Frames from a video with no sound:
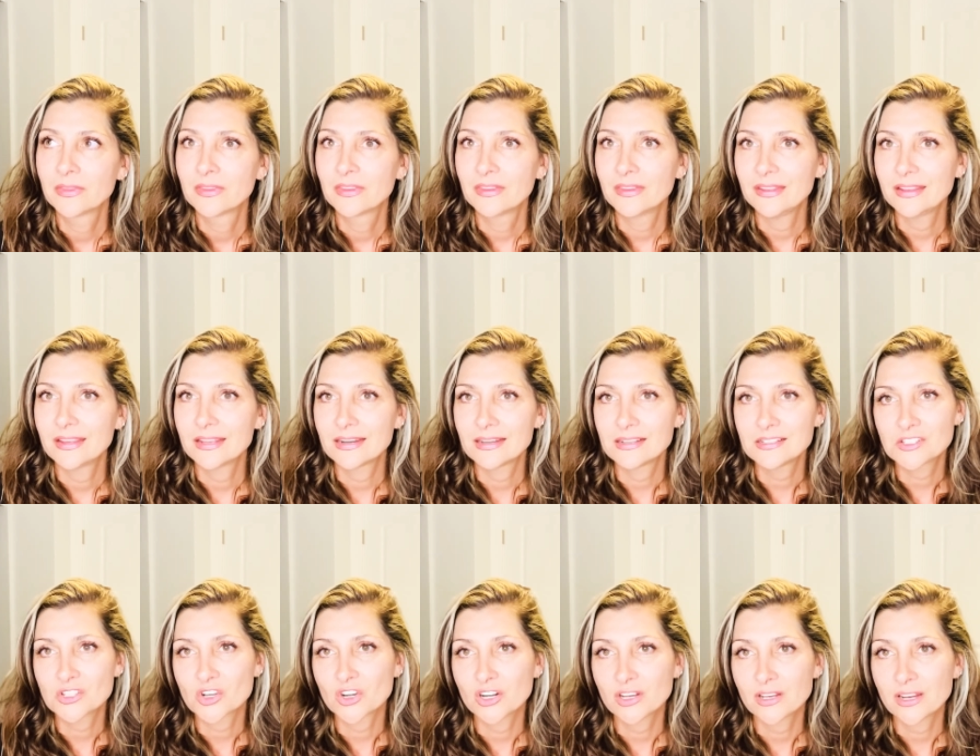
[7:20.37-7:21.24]
I
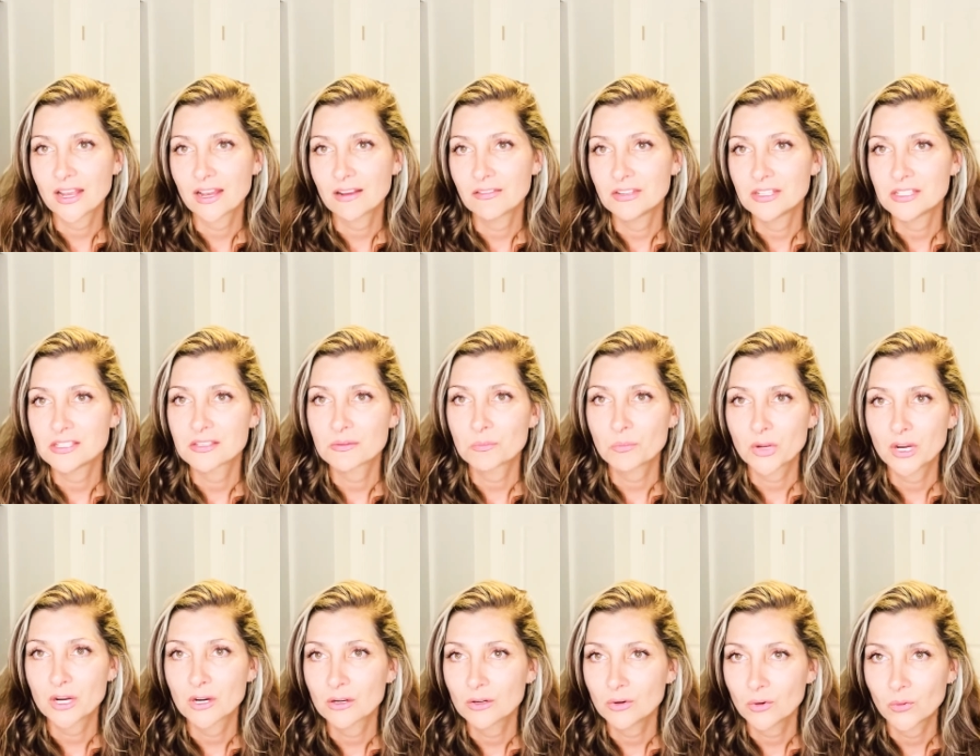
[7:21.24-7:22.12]
started having some
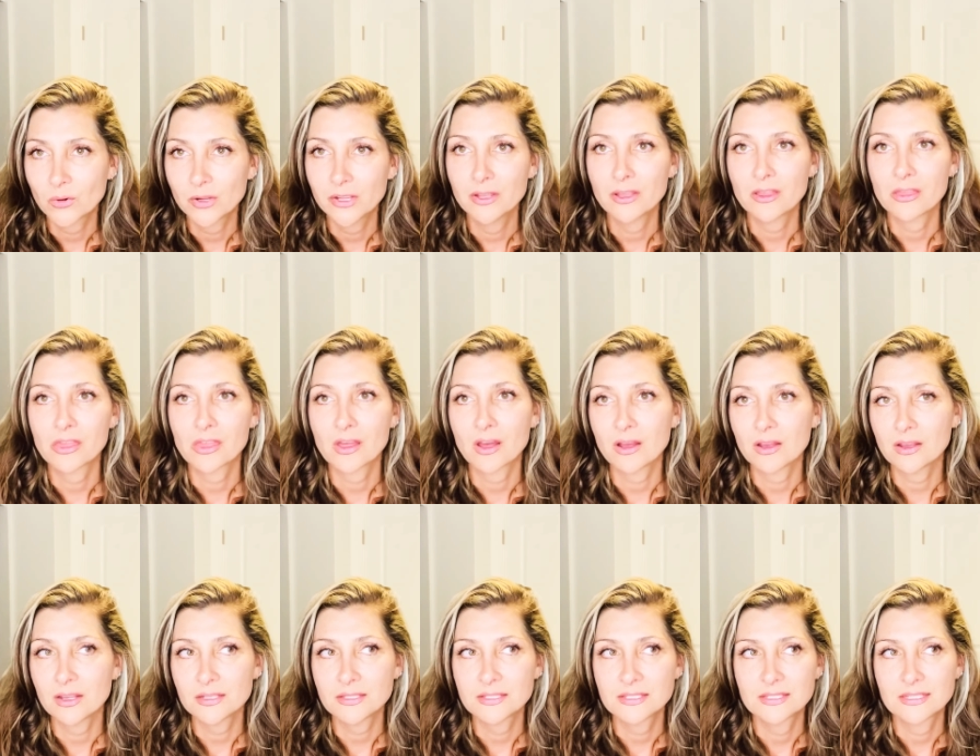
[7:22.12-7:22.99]
paranoia
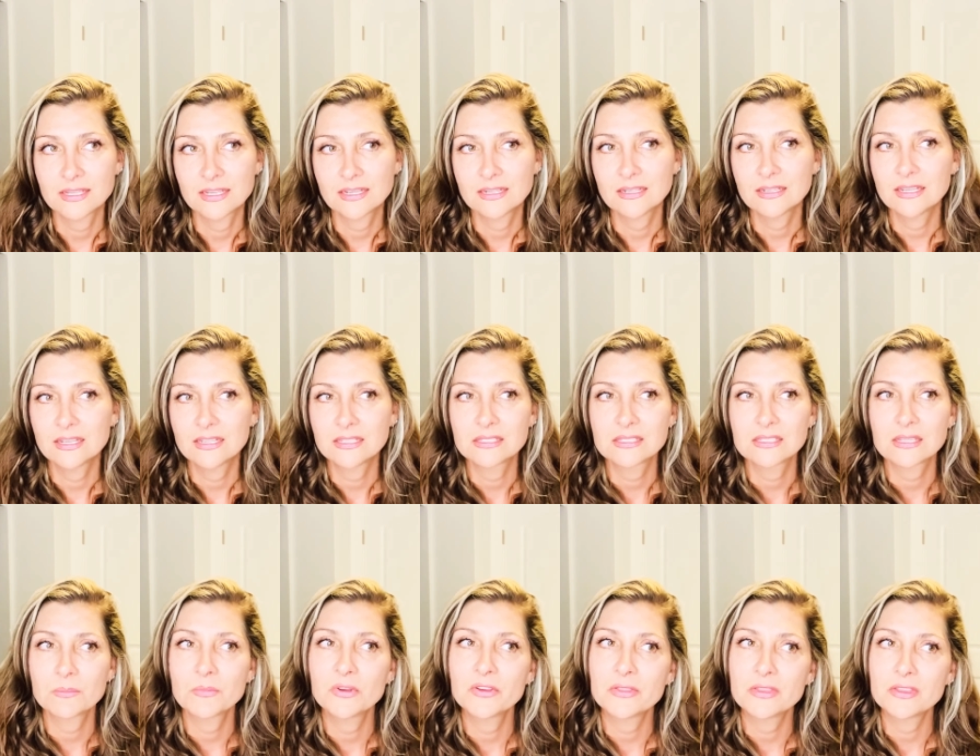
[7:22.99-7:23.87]
thoughts, and
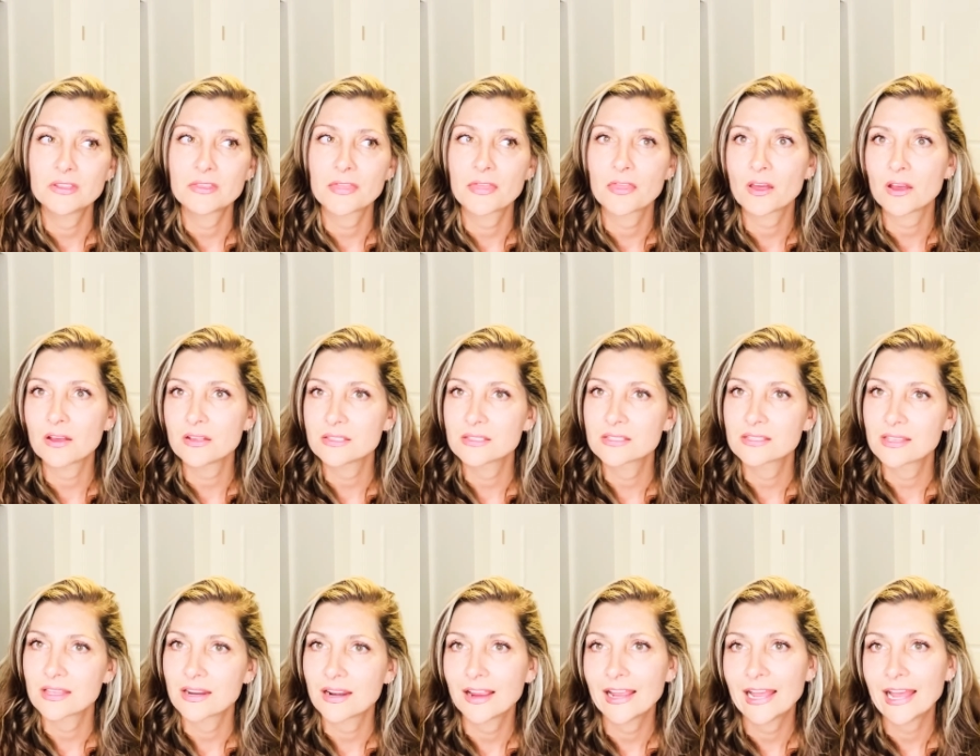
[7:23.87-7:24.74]
some of the thoughts
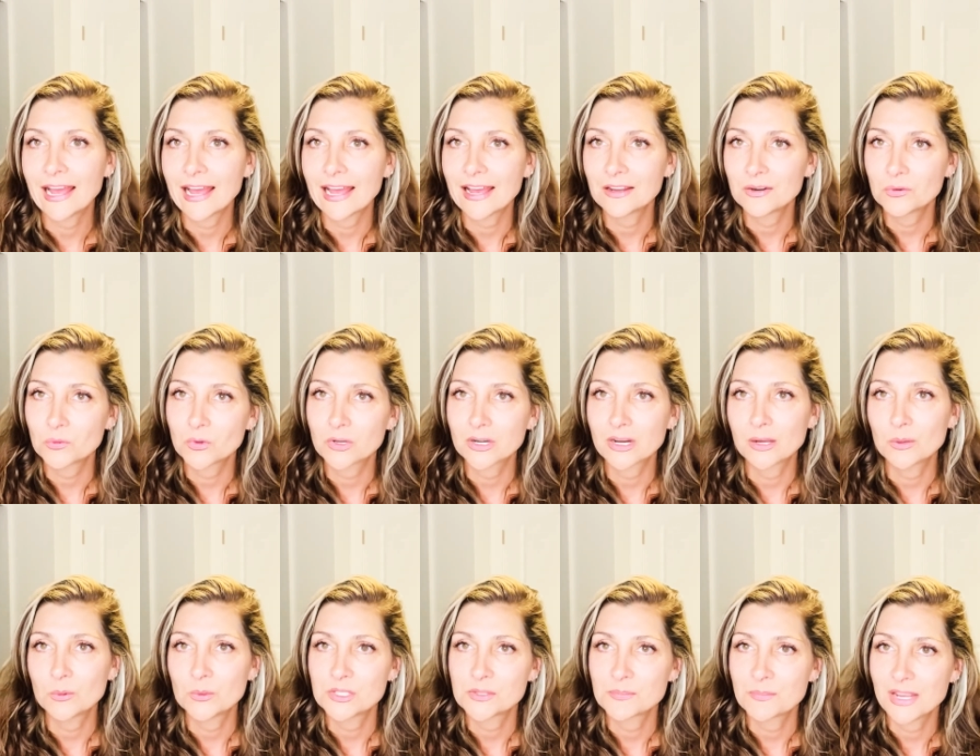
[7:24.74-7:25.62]
that I had when I
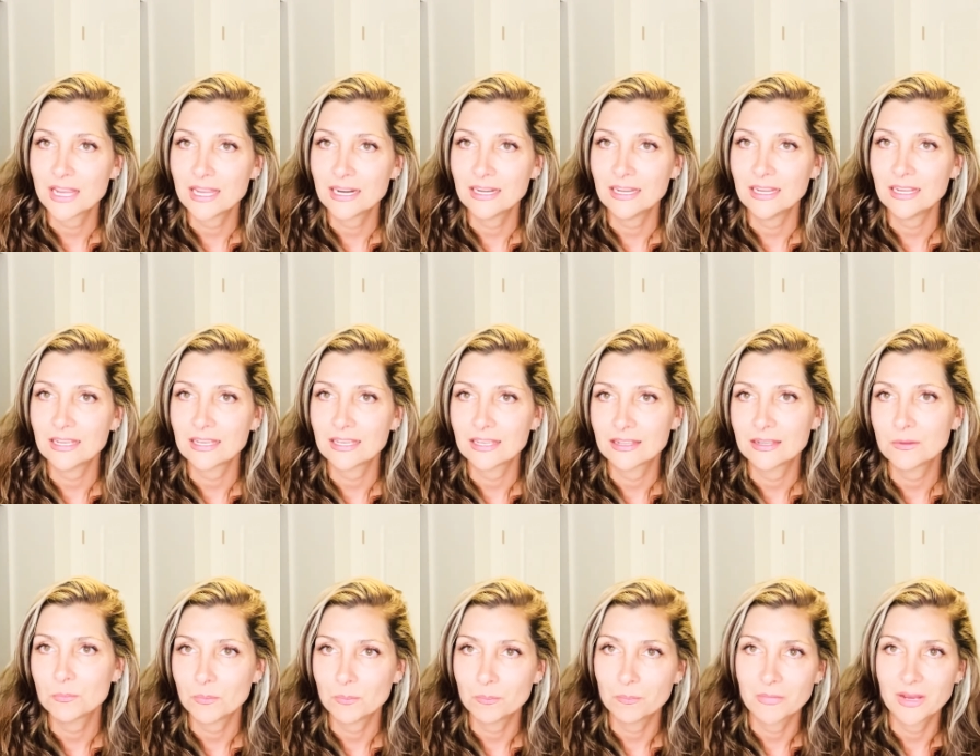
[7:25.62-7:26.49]
was manic,
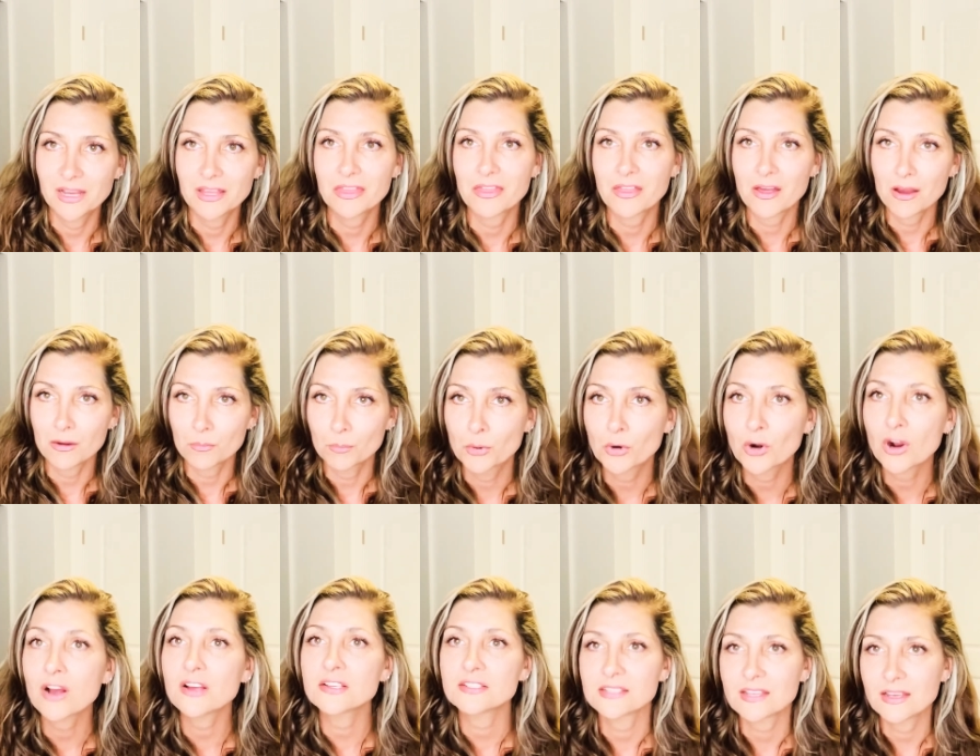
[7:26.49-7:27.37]
my thought
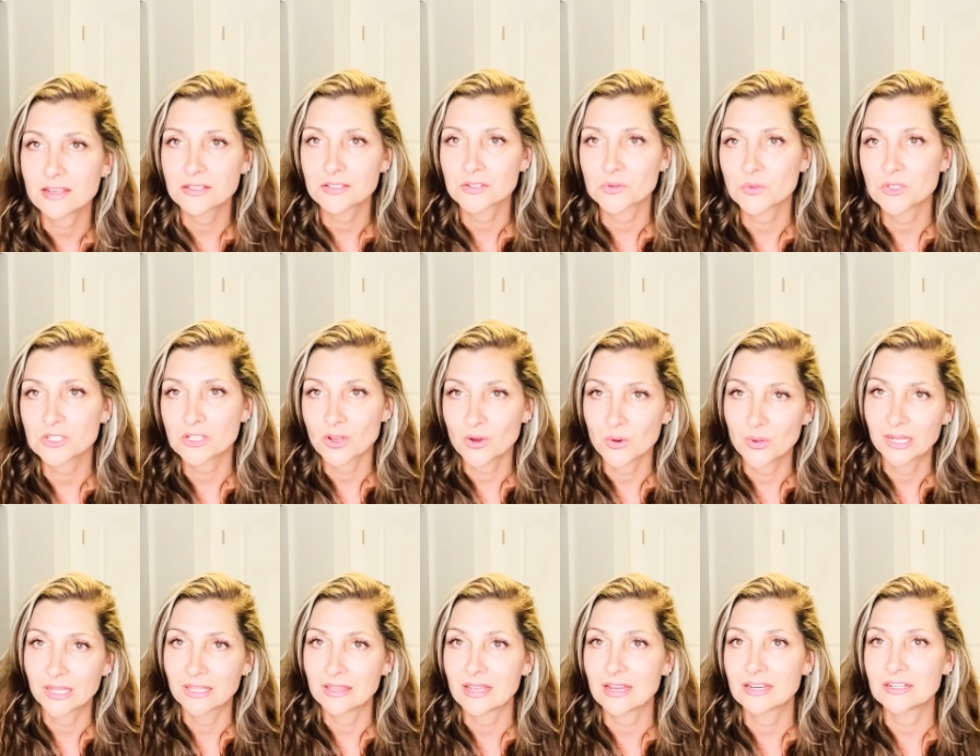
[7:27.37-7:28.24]
process was going
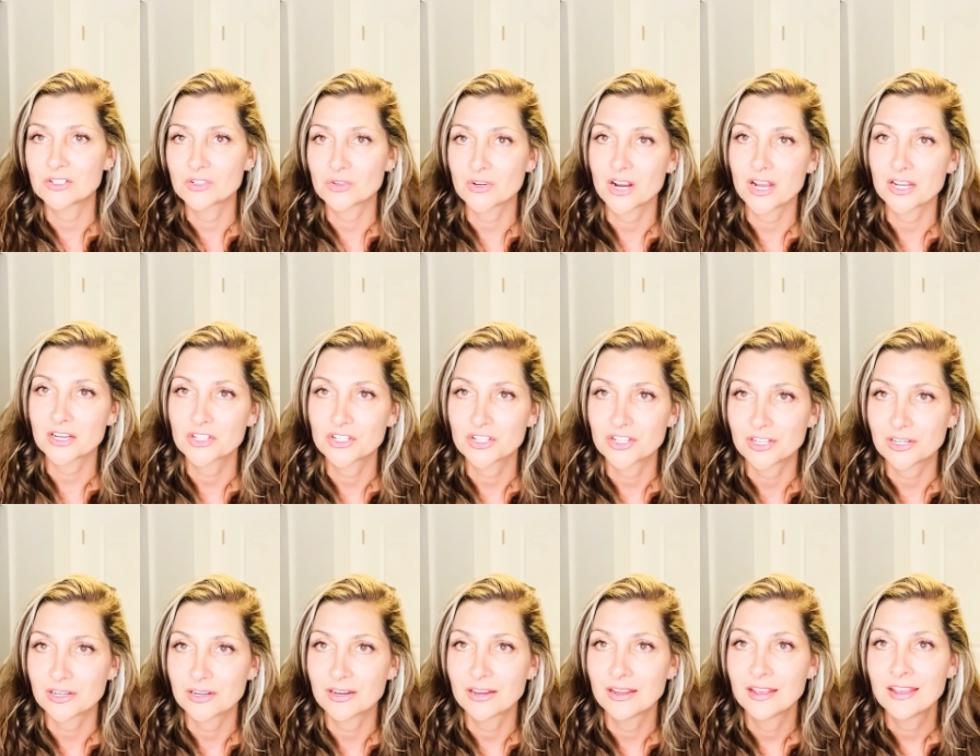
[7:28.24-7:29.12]
in that
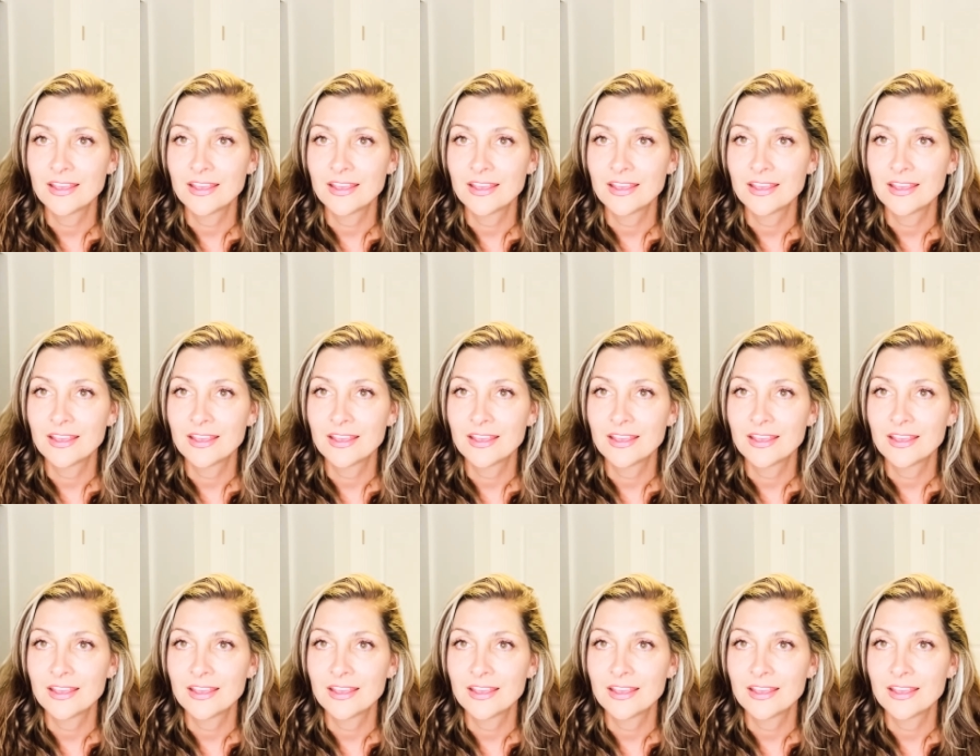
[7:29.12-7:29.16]
direction.